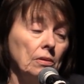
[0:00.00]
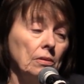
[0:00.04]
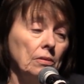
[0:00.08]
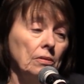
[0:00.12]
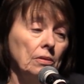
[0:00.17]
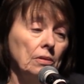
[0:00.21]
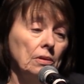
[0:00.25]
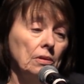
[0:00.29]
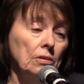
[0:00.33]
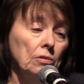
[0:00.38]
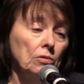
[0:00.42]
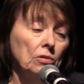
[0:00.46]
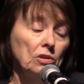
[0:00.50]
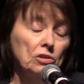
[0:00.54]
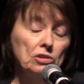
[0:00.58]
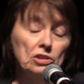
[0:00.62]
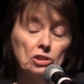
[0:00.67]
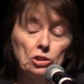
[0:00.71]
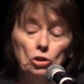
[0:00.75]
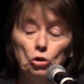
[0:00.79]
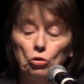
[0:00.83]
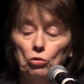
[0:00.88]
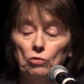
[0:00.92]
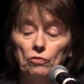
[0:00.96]
you know, the
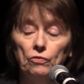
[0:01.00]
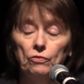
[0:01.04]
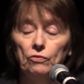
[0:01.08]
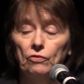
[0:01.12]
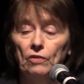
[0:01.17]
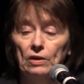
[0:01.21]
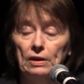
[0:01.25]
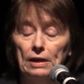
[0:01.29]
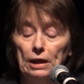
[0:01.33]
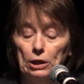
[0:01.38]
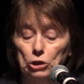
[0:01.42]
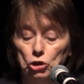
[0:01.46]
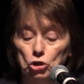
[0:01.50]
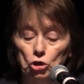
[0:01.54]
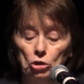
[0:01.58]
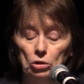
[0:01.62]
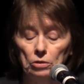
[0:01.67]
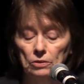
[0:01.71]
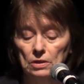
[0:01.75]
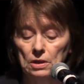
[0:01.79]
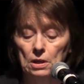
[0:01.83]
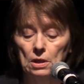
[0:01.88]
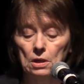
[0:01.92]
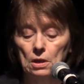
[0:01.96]
slow financial
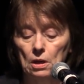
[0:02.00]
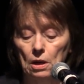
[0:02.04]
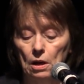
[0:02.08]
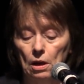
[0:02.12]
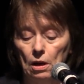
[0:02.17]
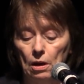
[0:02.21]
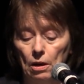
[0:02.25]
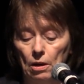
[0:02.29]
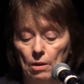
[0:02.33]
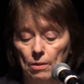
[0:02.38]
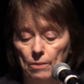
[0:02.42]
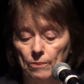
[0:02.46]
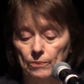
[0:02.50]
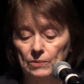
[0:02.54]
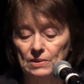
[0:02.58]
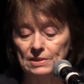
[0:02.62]
um,